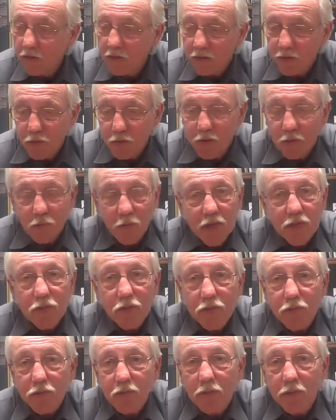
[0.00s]
you can rest
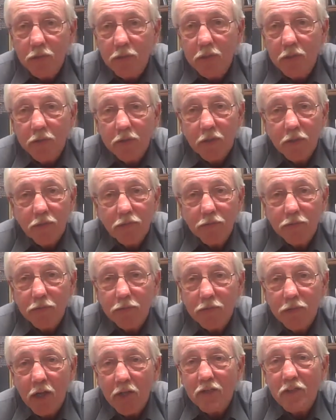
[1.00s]
assured that there's
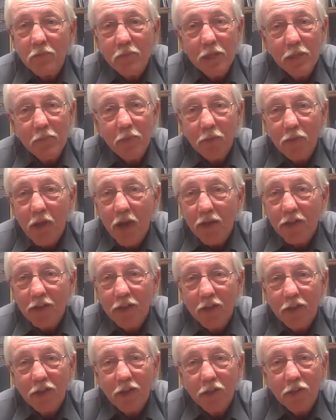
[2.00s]
tons of people knocking
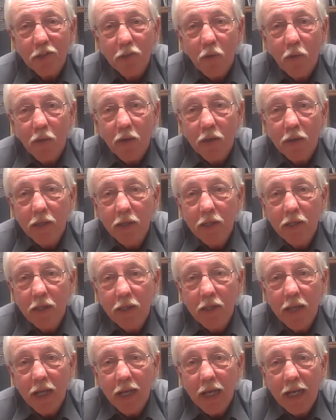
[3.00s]
on their door,
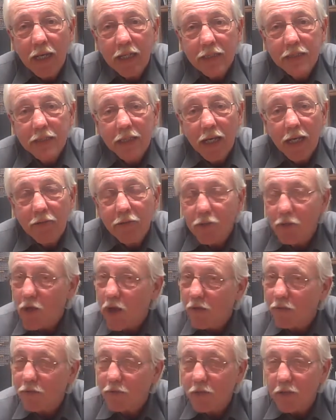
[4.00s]
and they're
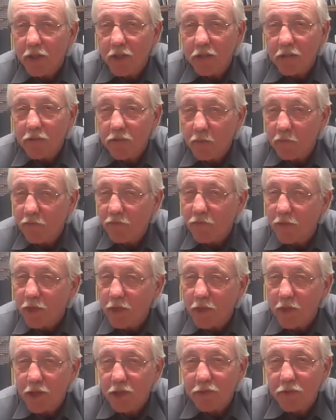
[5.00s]
offering us some
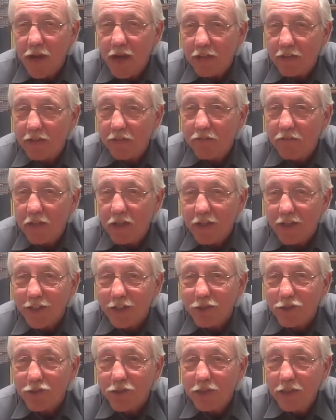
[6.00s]
very attractive
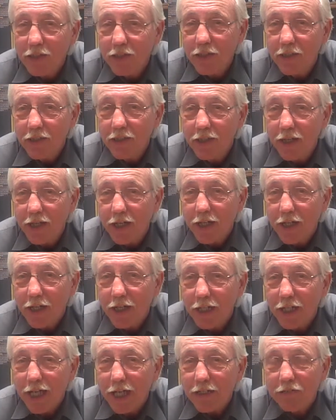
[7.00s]
things.
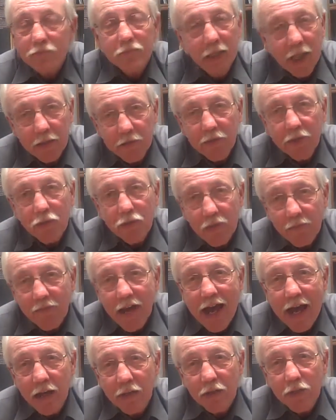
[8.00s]
And there's a
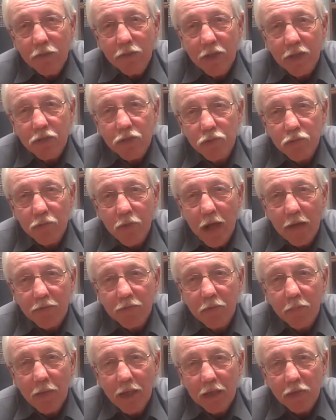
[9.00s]
value that you have
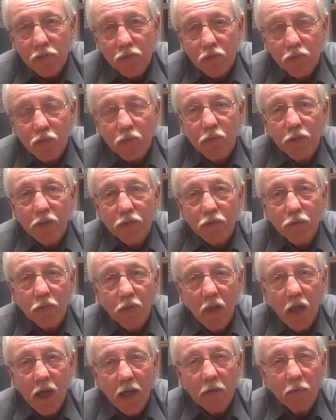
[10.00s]
to make sure that your
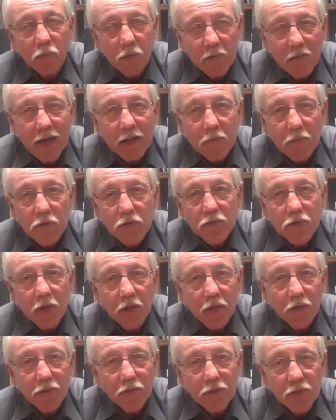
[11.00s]
client remembers and
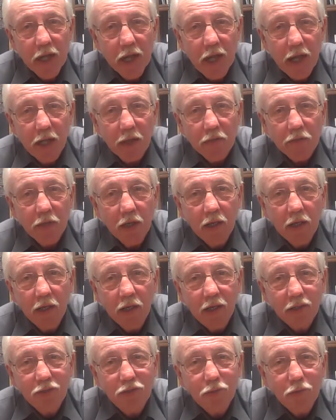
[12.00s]
understands
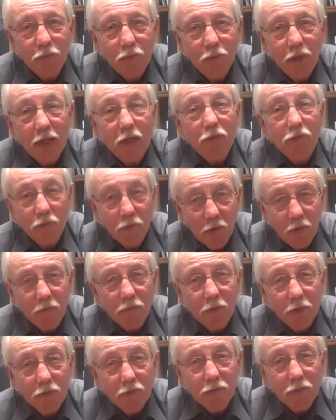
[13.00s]
to
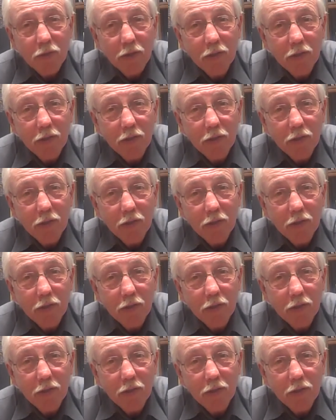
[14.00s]
service